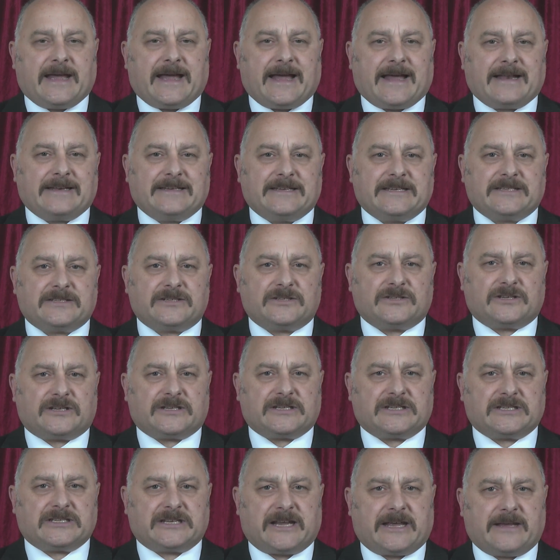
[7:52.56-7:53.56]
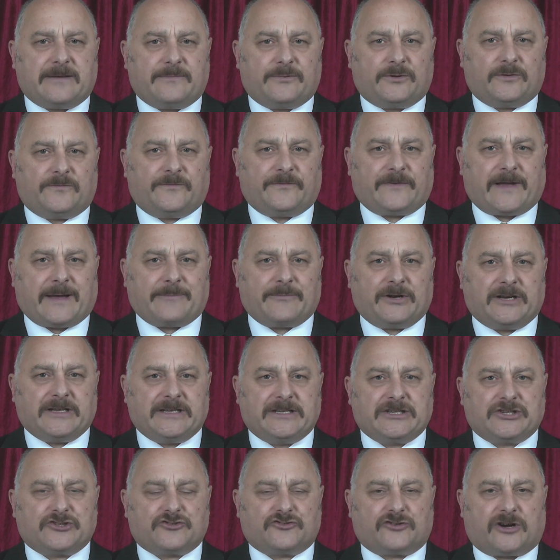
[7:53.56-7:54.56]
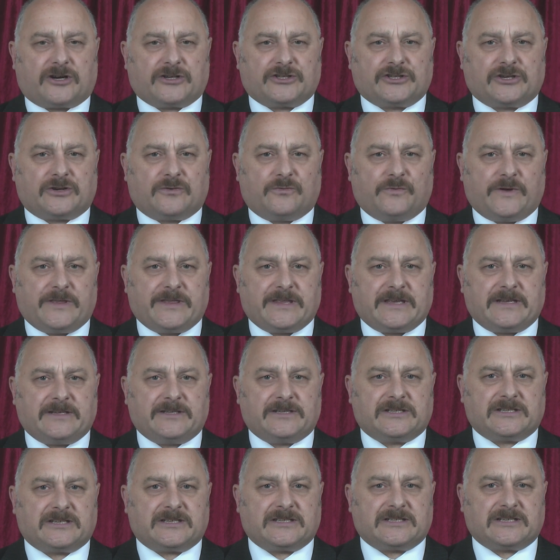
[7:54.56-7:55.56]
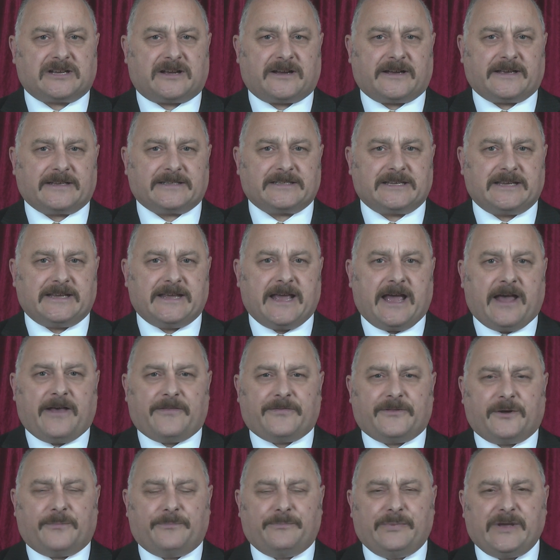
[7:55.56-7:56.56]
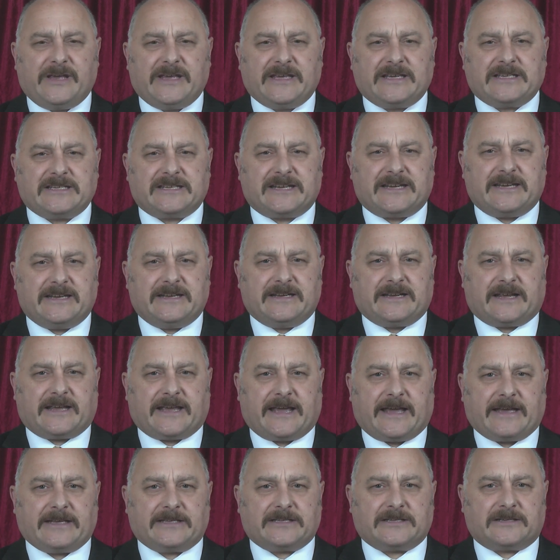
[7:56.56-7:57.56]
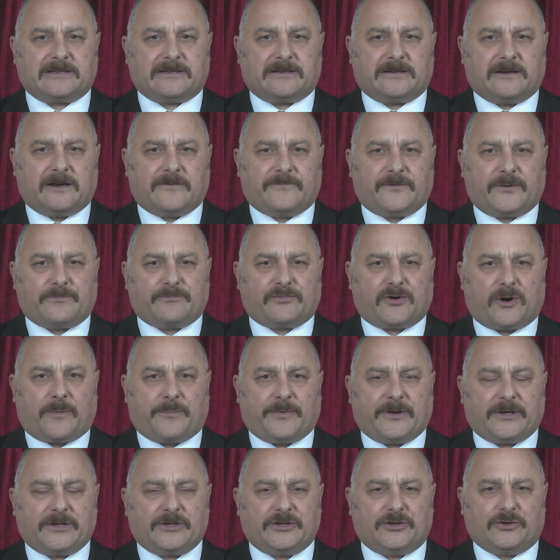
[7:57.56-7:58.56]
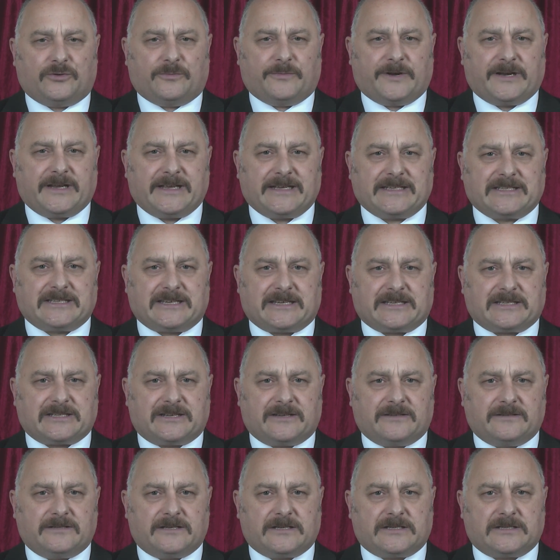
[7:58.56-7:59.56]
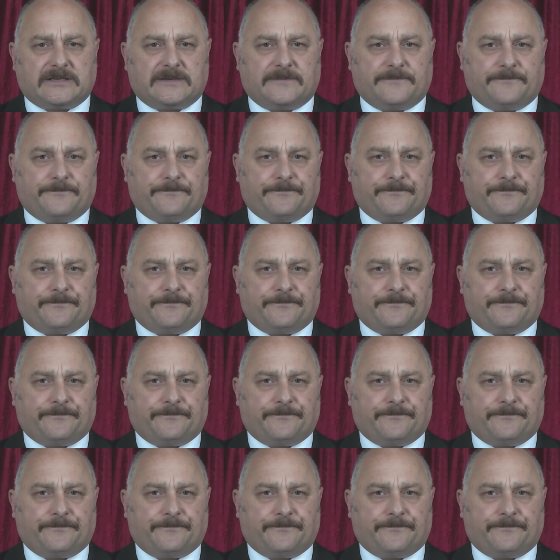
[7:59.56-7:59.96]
And isn't a stable family structure within society the biggest indicator of a proper human existence?